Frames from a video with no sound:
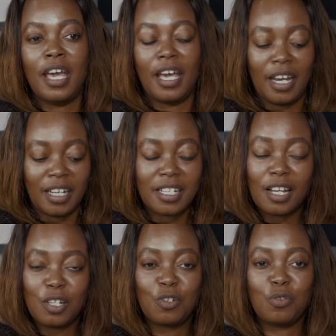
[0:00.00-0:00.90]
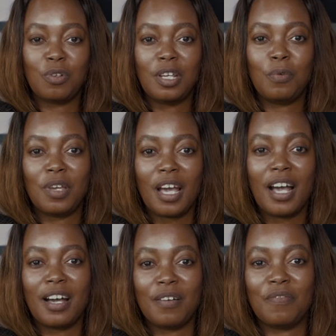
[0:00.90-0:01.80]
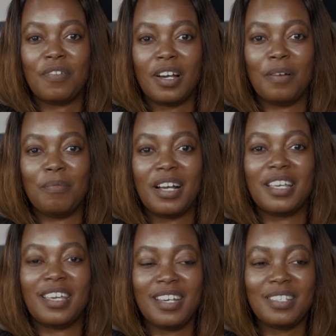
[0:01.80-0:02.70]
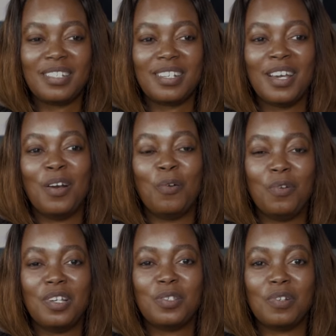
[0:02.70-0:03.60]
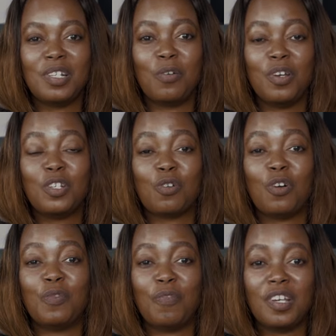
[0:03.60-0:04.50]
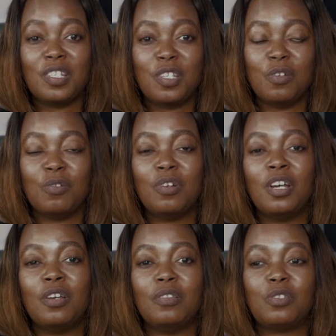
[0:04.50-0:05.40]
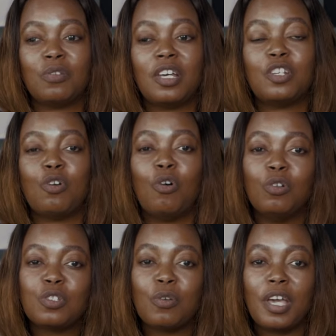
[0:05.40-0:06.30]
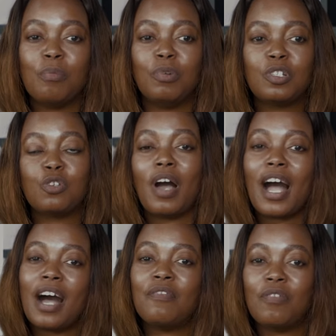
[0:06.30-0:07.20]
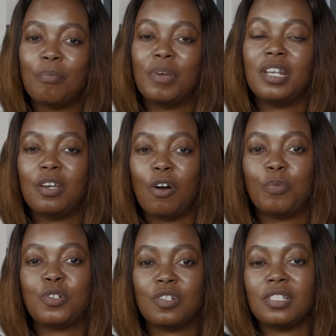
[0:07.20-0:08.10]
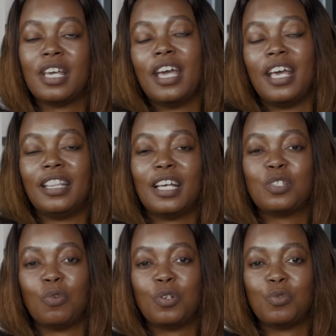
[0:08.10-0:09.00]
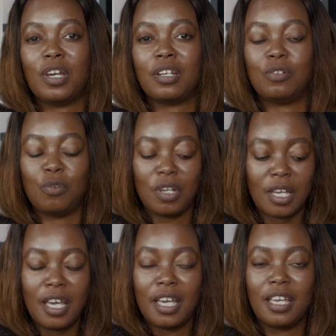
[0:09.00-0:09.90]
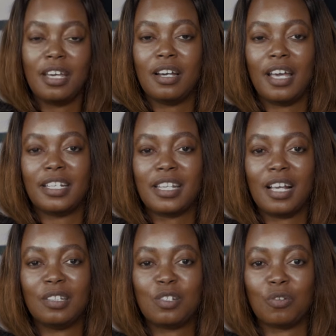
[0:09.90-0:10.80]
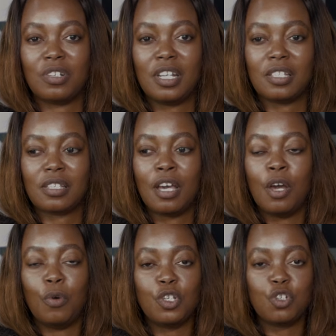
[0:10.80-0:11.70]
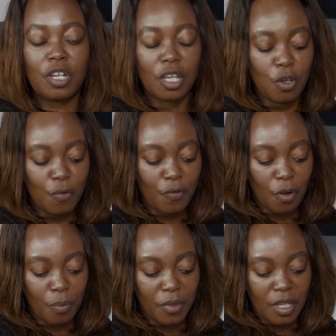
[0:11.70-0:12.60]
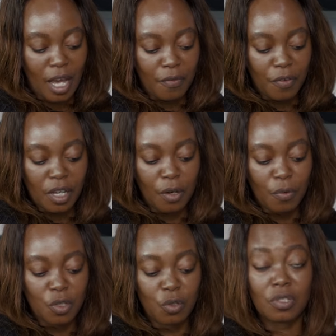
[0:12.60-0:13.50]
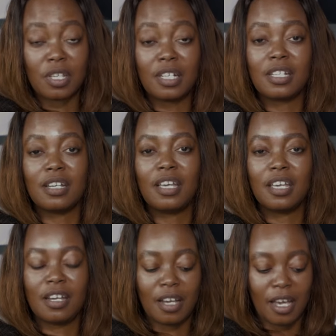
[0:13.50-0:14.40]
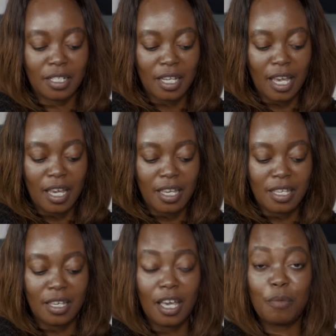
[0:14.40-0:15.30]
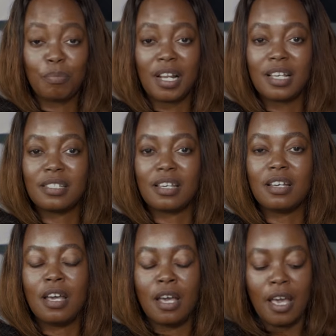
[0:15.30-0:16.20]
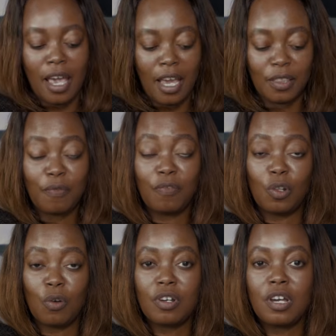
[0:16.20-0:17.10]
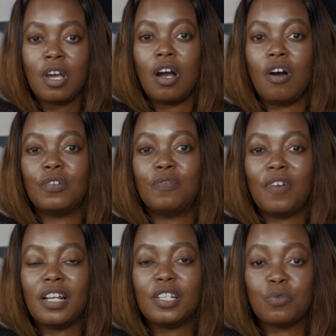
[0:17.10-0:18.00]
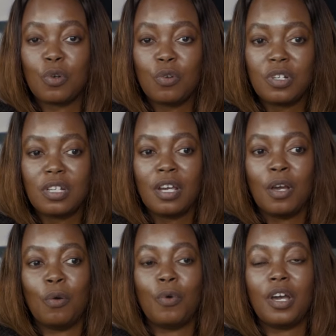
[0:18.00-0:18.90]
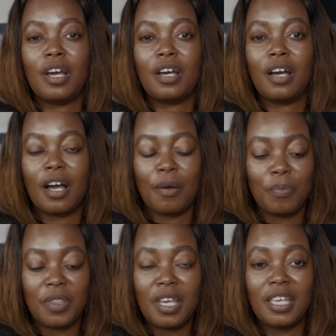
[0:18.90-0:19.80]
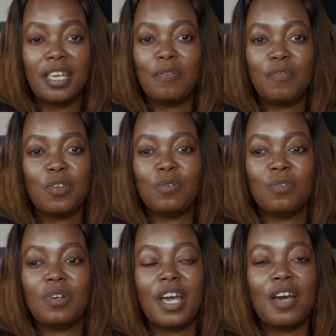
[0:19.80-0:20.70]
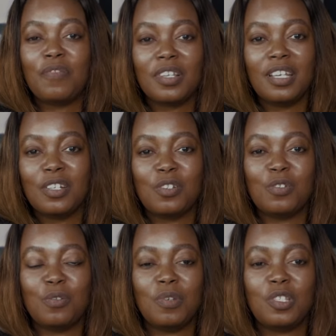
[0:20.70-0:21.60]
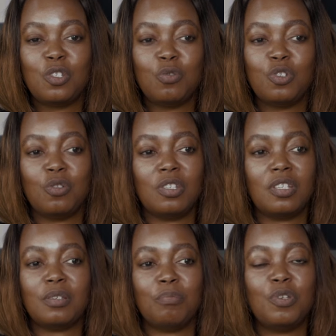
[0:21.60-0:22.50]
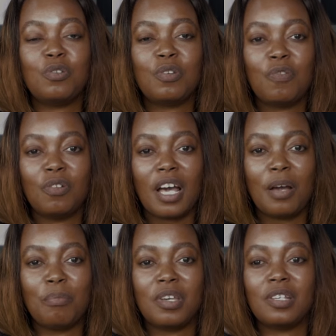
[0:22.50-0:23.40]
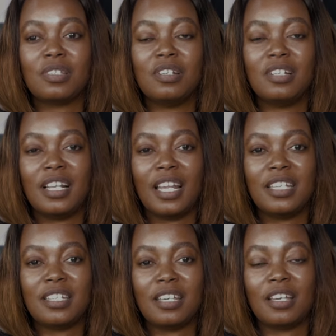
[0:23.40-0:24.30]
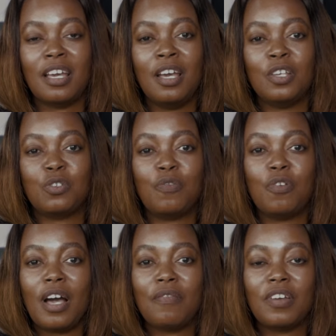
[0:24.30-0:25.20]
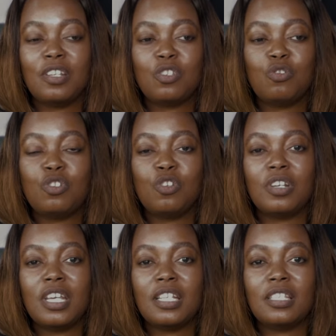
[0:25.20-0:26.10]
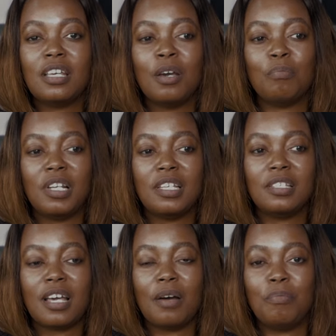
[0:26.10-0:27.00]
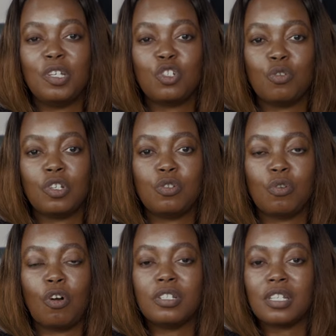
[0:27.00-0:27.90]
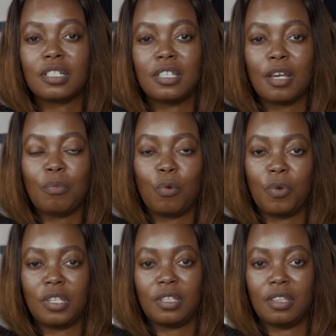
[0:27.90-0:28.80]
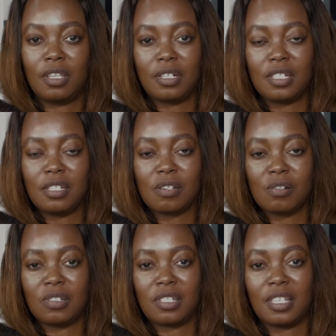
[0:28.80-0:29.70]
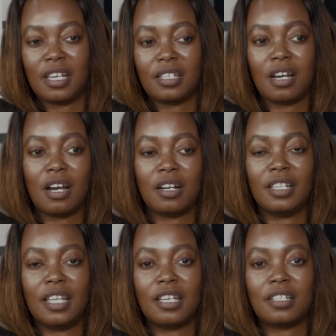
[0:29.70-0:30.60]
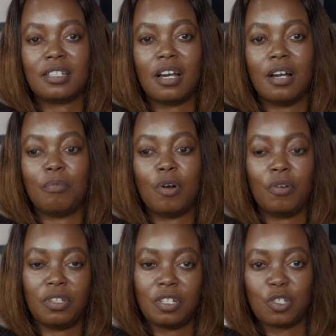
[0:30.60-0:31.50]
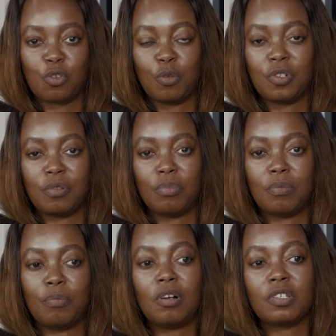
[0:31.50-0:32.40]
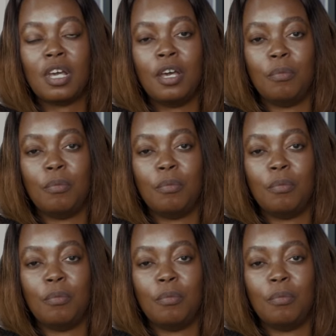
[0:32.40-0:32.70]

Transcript: And I tell you today we have um, a guest who is really going to convince you so that you're also able to have many options and that's what we are doing here at Health Talk Desk. We're joining you from the Africa Resource Center here at AEA Plaza, 8th floor on Valley Road where um, they give you everything to do with studio. There's a beautiful ambience, good lighting, so if you have any studio needs, please uh, be sure to contact them with the details that are linked um, on the description box